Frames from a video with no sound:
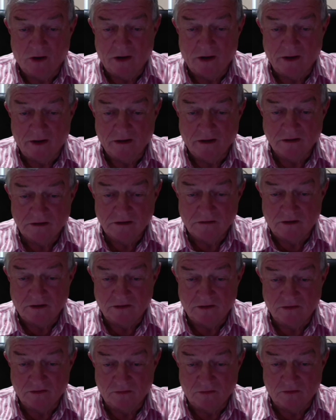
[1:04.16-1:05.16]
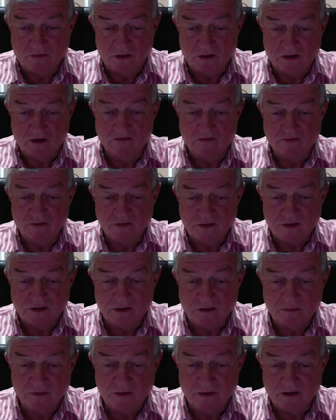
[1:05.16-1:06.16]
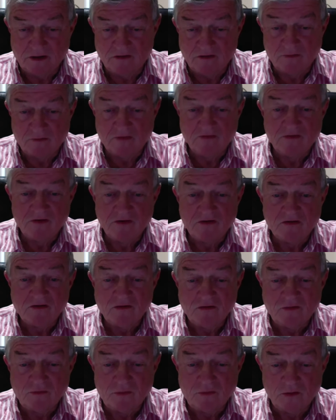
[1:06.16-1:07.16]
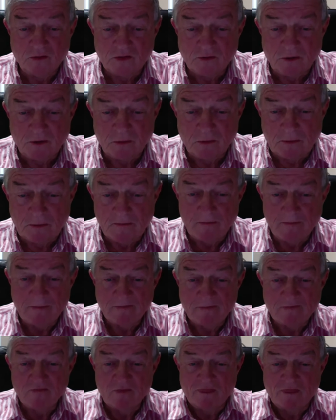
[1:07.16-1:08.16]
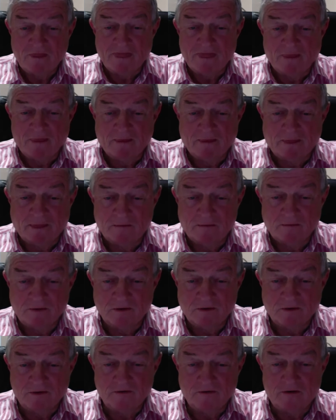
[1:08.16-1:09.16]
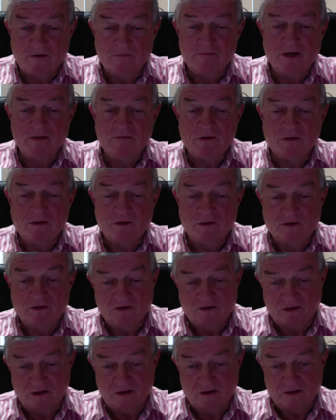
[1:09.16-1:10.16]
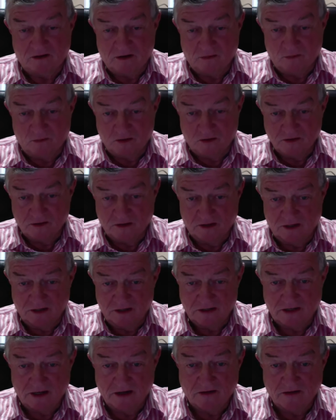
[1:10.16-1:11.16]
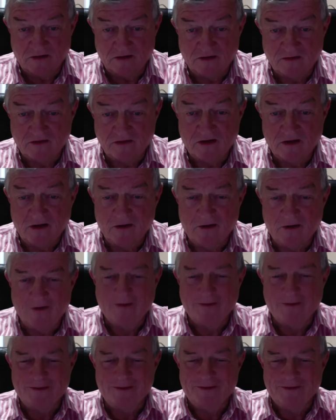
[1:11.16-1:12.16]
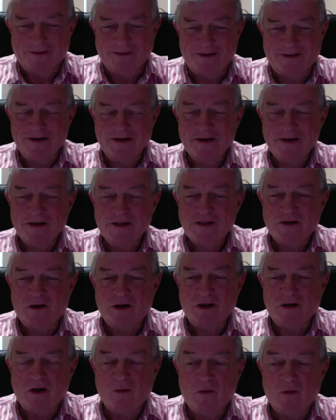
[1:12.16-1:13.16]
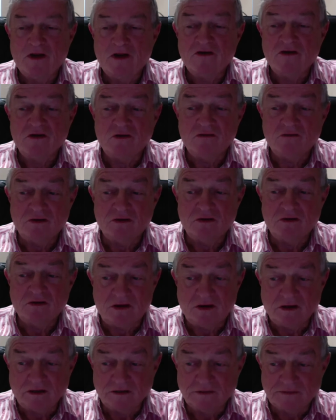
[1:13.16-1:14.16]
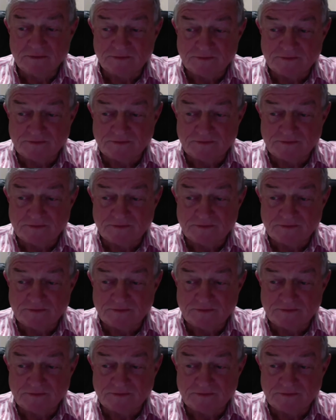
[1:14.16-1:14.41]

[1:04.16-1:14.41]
way, so I thought my life was going to be as a professional sportsman. But there were people who could see that I wasn't that talented, so I went to university,